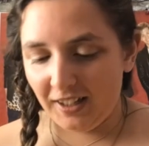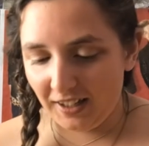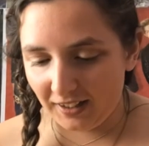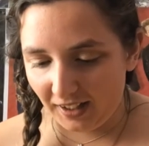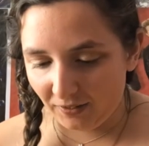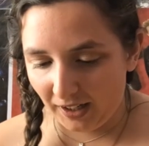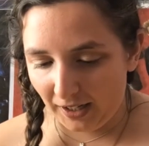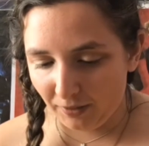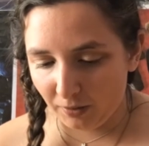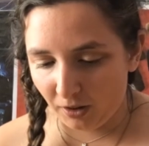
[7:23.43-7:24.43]
And then what
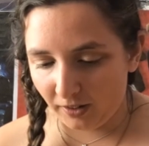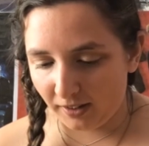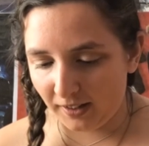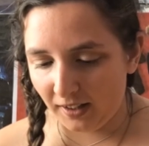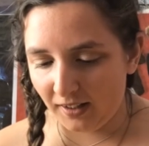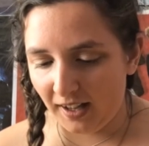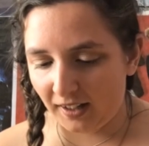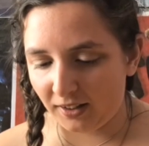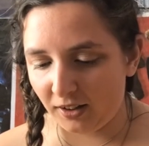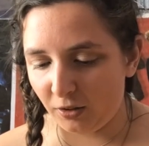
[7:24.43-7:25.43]
happened was, I sent a
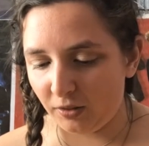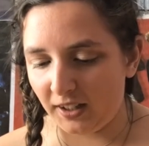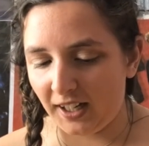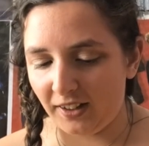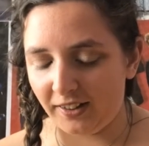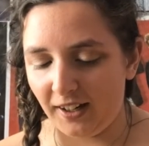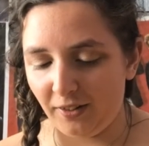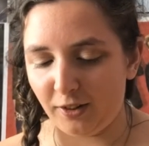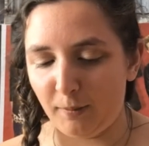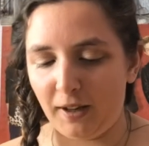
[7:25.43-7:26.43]
text to the only Kelsey that
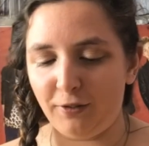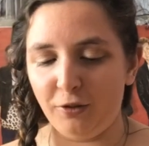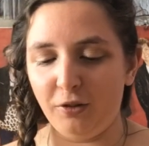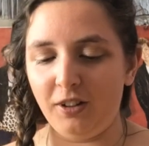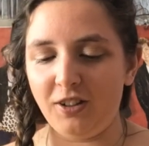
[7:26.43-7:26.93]
was in my phone.